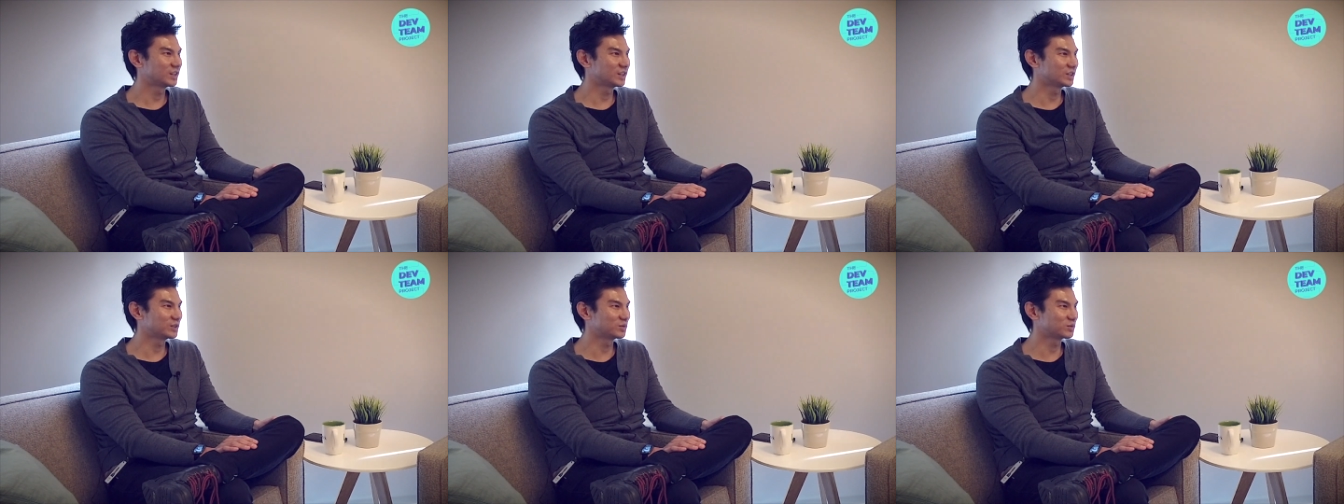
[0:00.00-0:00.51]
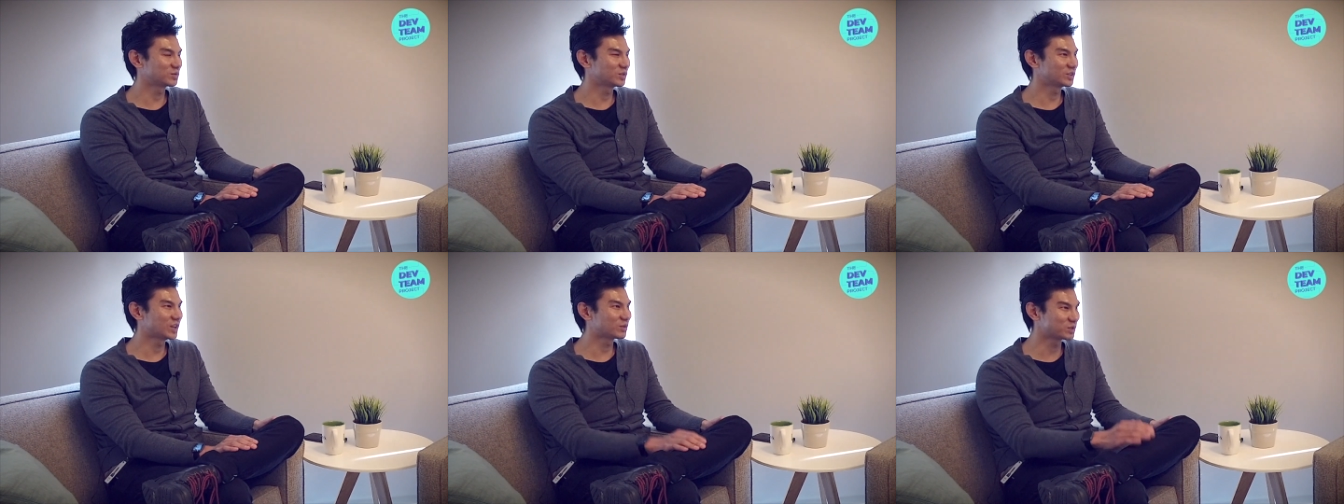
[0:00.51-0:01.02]
of
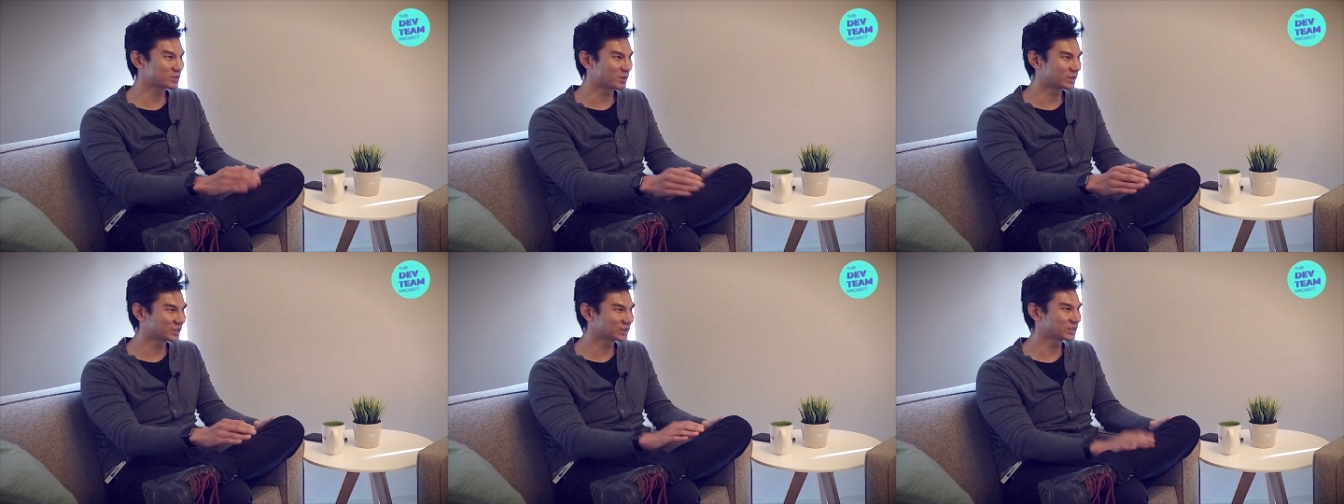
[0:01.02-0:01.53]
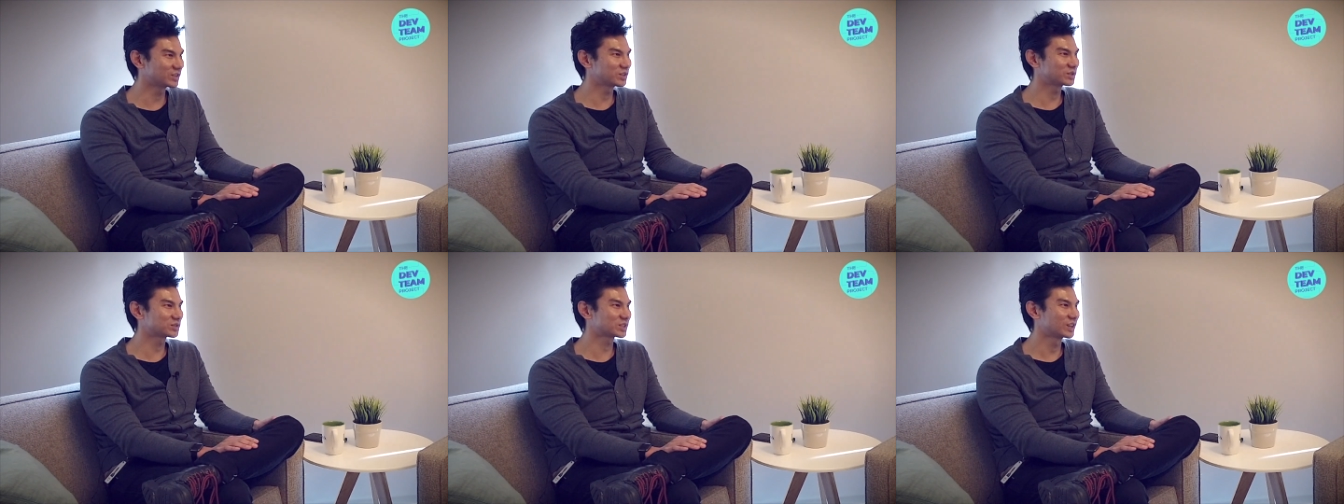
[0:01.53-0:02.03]
not responding to
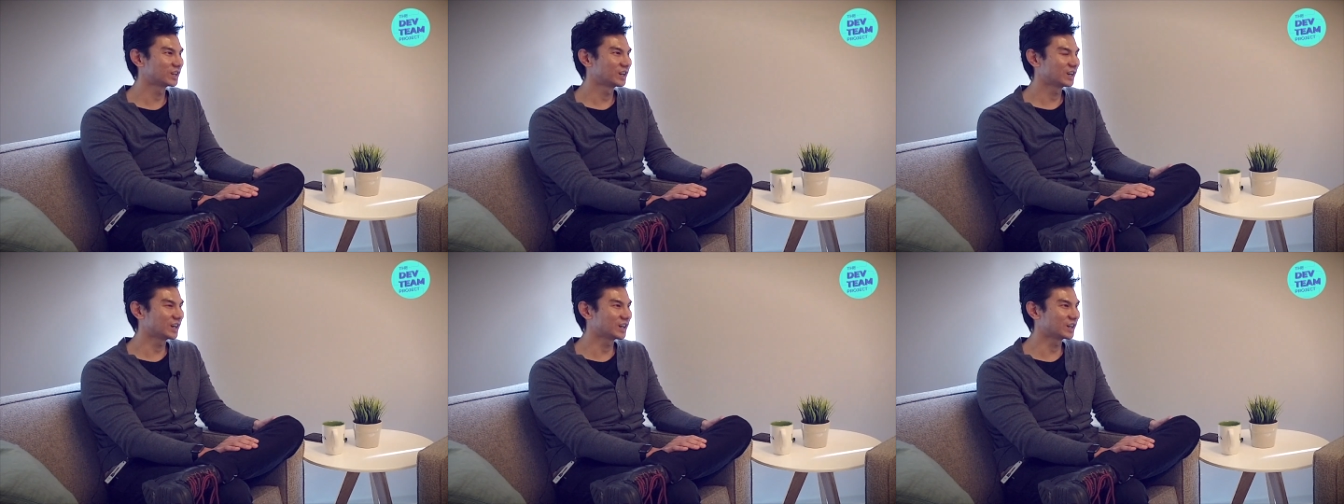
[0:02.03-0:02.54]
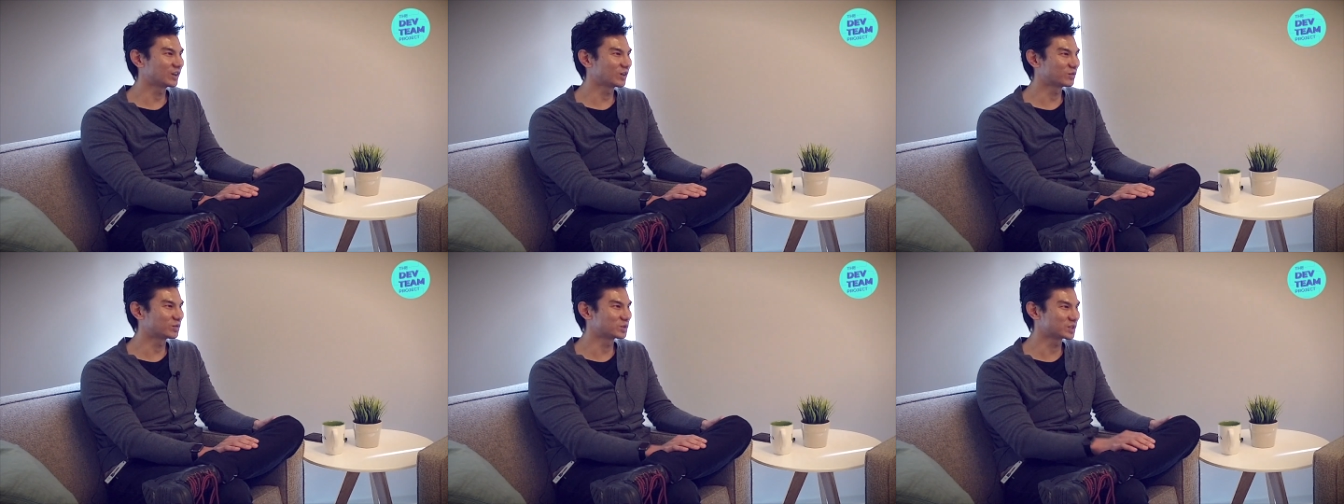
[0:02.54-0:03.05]
those
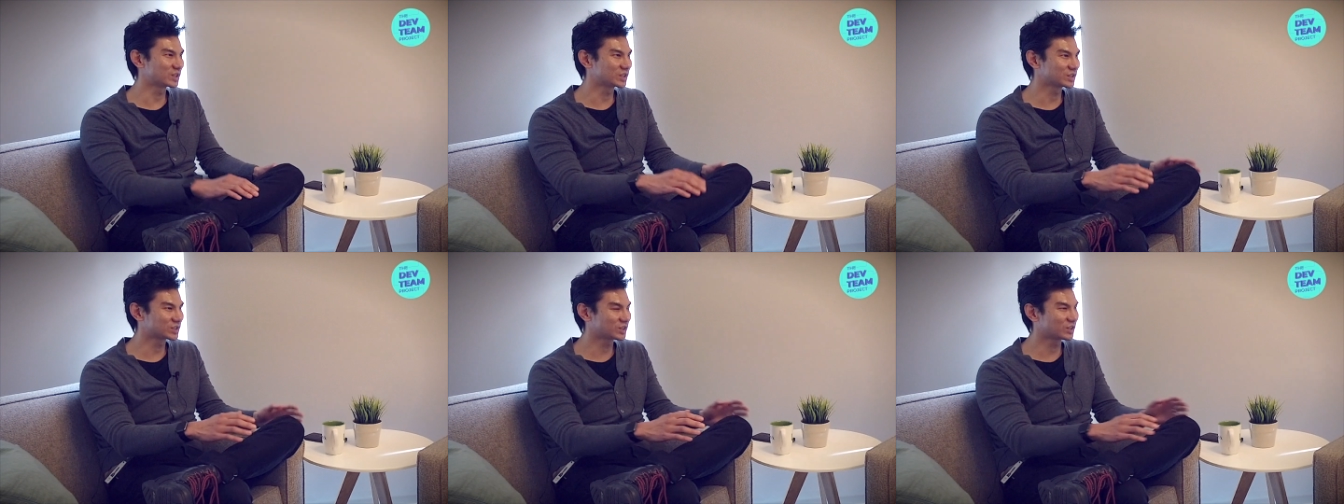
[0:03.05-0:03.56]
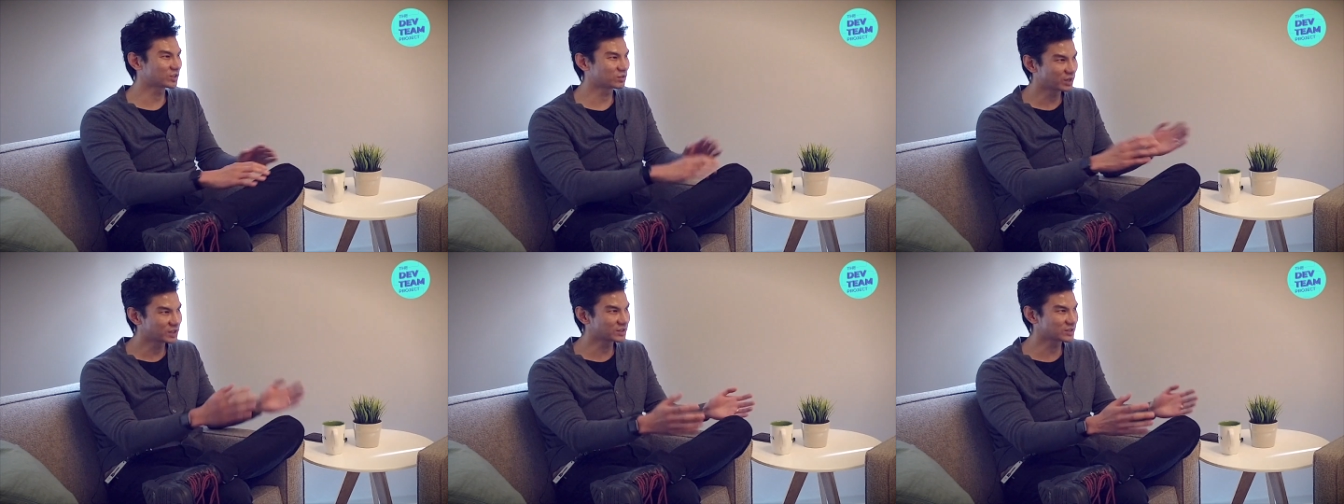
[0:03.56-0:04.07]
versus
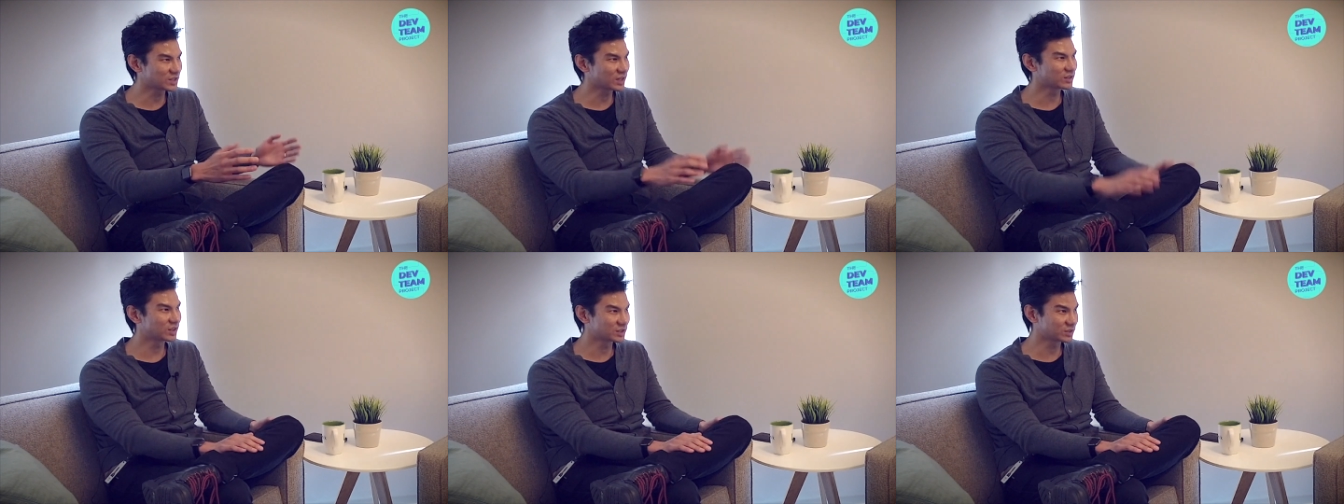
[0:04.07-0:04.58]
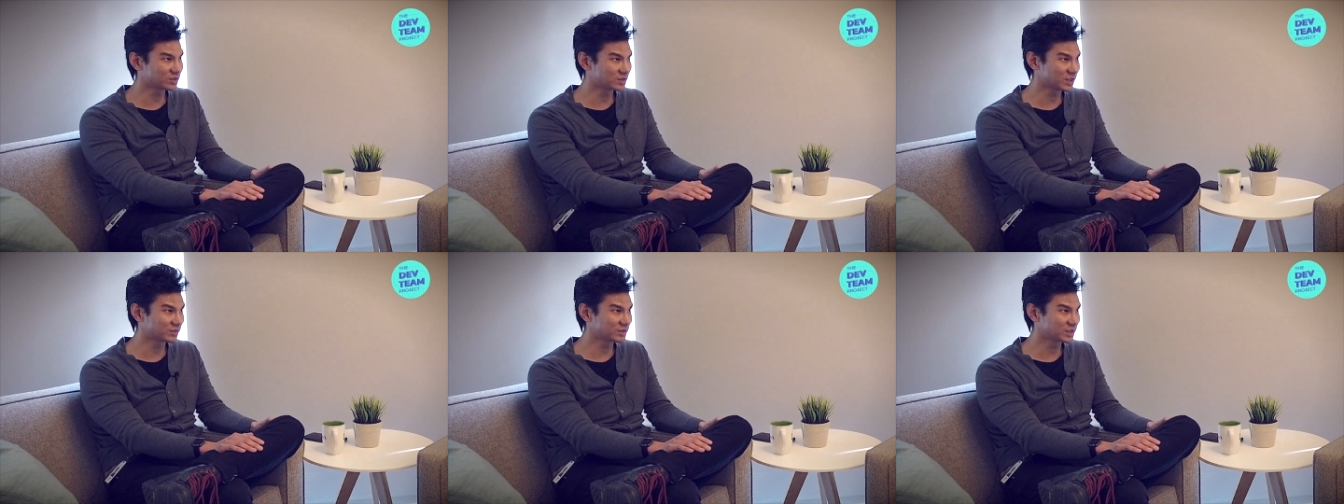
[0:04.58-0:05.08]
creating the psychological
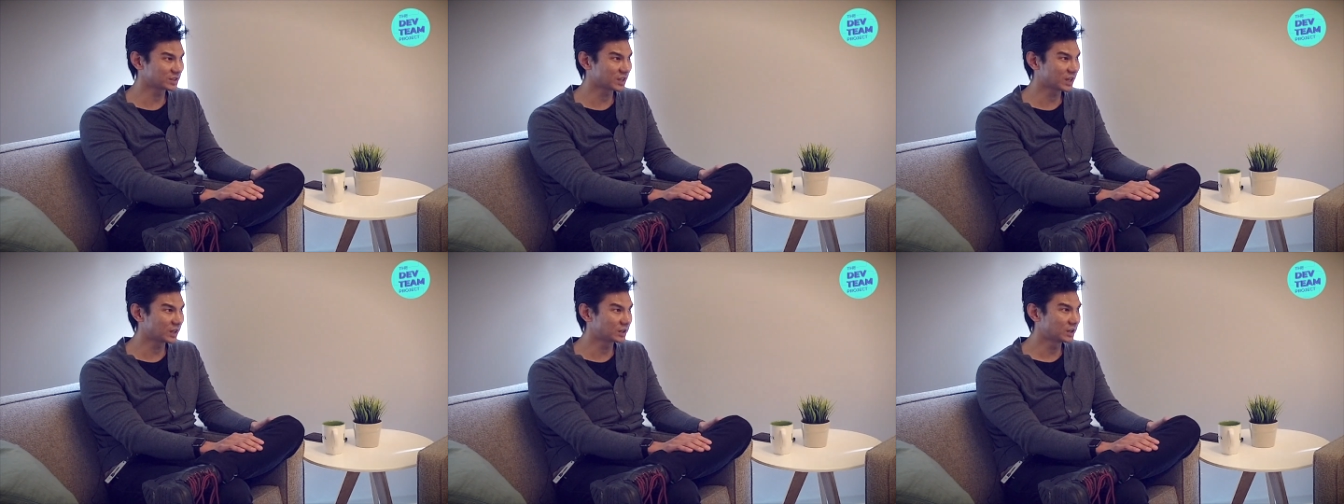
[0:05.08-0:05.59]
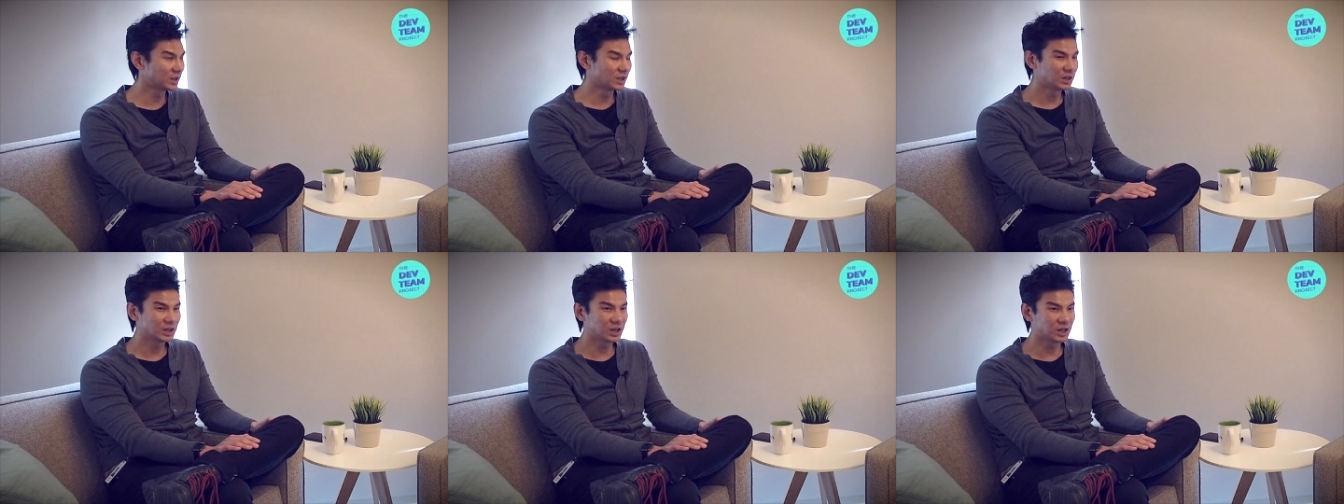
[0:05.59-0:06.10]
safety that
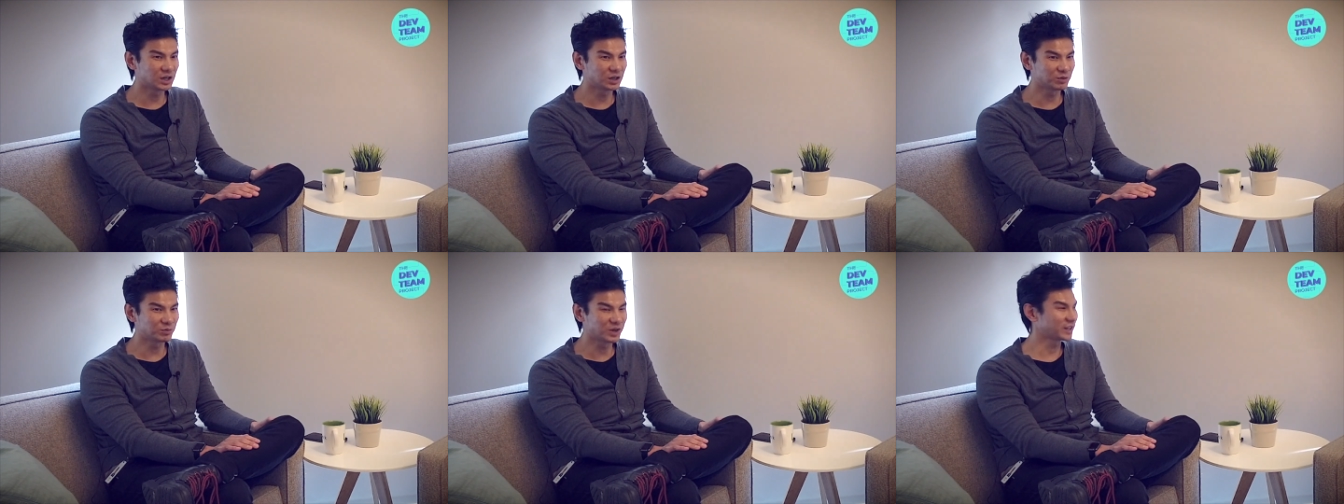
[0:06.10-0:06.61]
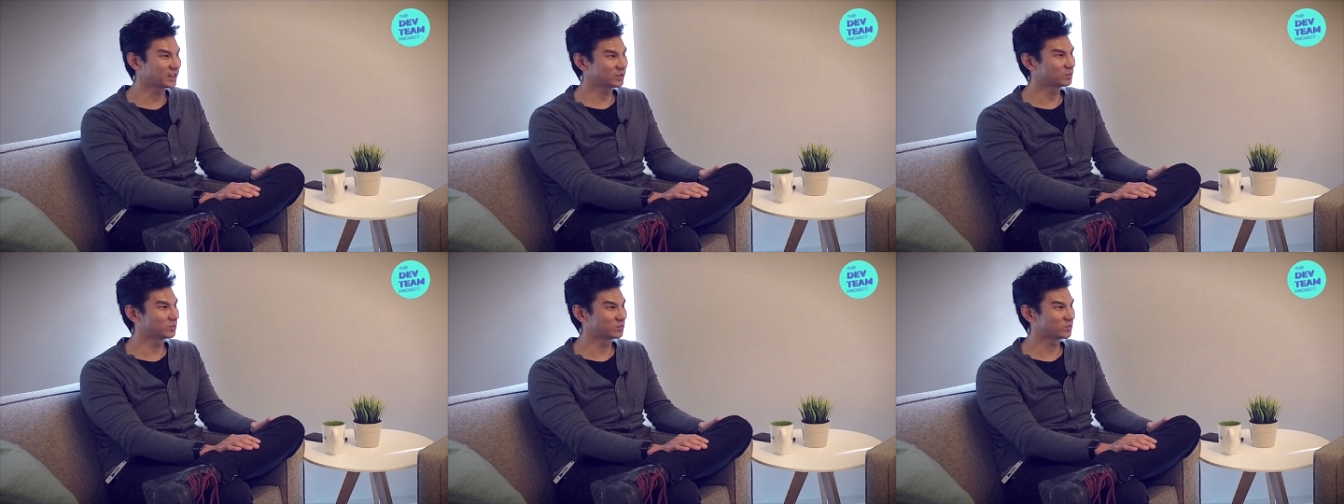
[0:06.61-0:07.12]
I
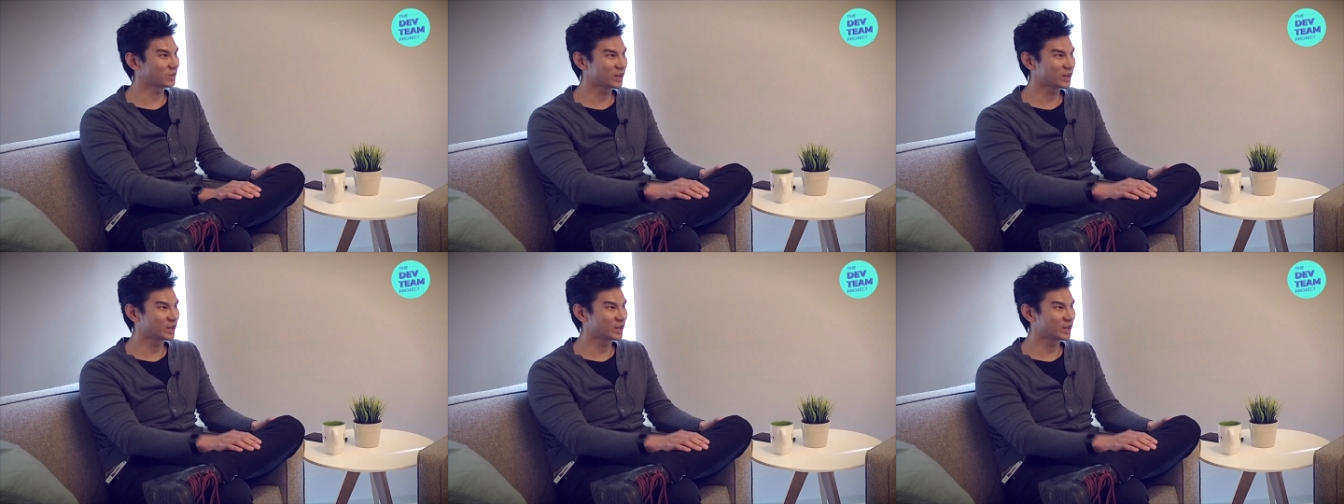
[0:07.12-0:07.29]
am